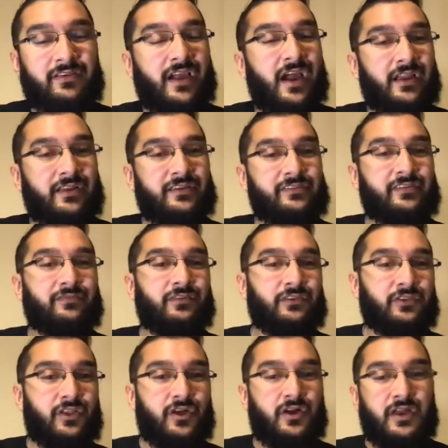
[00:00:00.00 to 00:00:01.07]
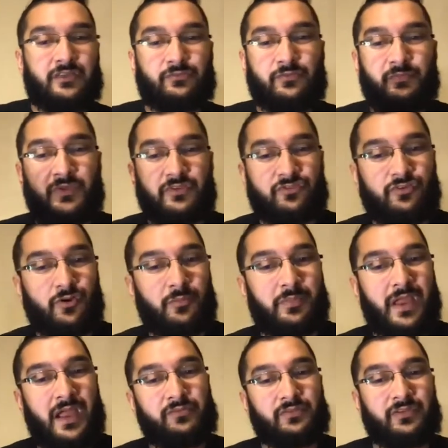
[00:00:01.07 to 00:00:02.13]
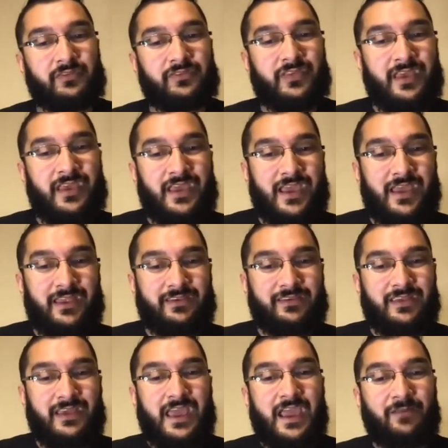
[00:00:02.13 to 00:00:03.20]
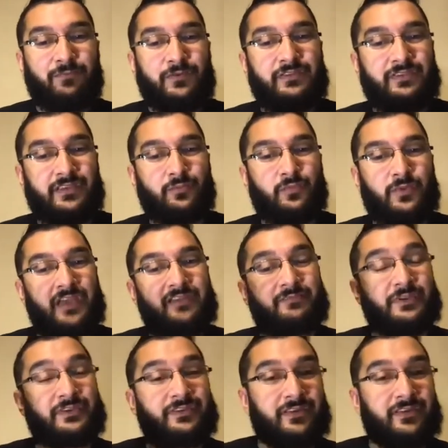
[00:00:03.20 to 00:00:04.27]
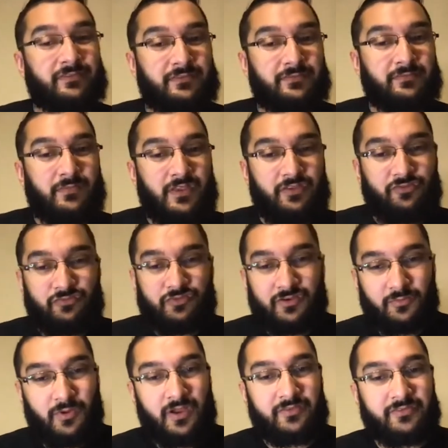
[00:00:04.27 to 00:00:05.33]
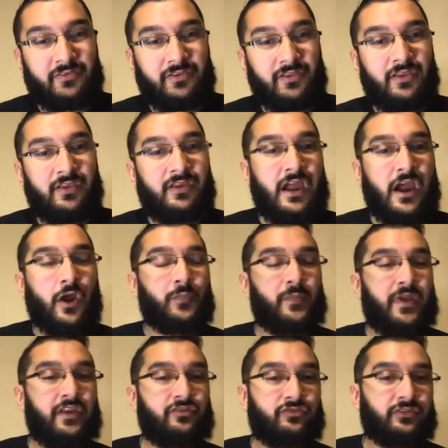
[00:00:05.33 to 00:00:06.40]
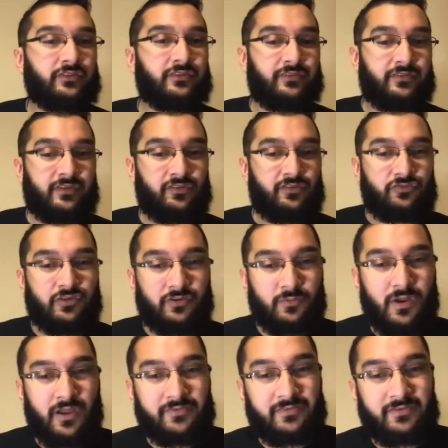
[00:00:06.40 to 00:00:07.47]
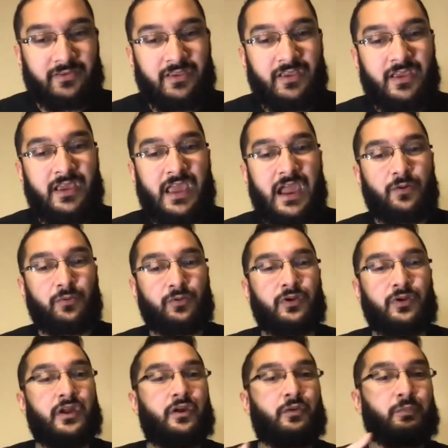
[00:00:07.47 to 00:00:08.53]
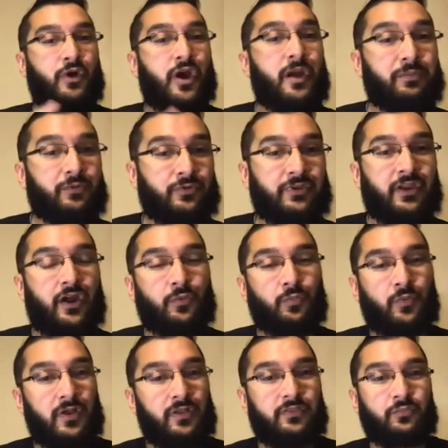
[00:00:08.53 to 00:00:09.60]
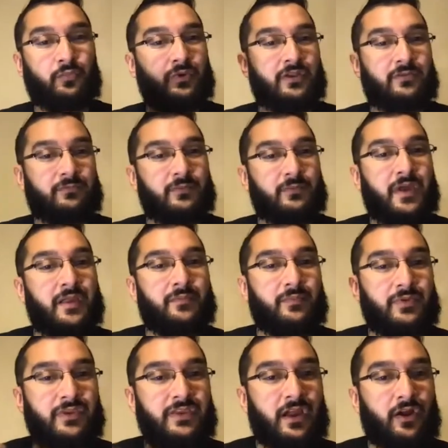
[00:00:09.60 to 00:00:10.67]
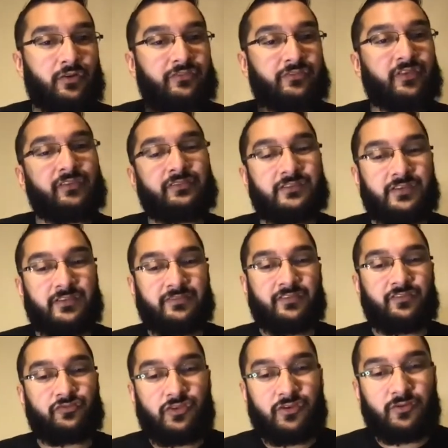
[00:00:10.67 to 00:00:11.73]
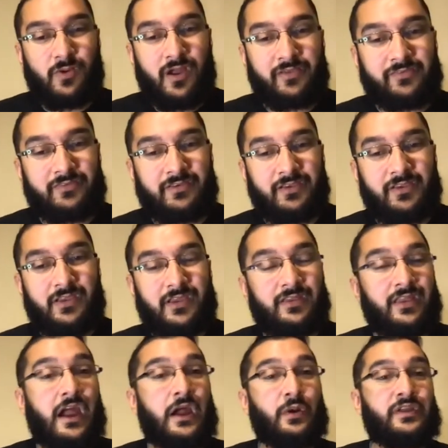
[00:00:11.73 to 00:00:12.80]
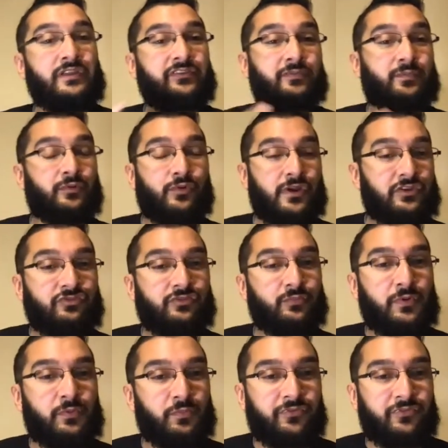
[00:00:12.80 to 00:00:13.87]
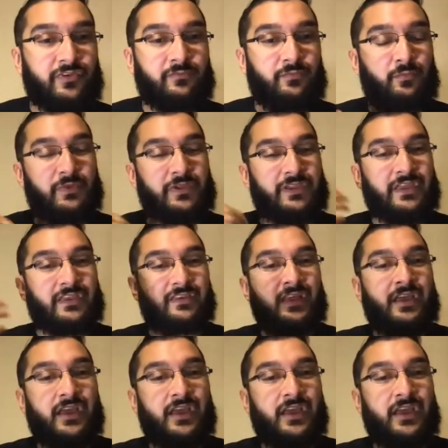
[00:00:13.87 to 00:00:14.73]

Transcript: kindness of Allah, as we mentioned, are boundless. And everything we have been given is generosity. Our patience is generosity. Our property, our wealth, whatever it might be, our sustenance is generosity. Our inspiration we receive when we get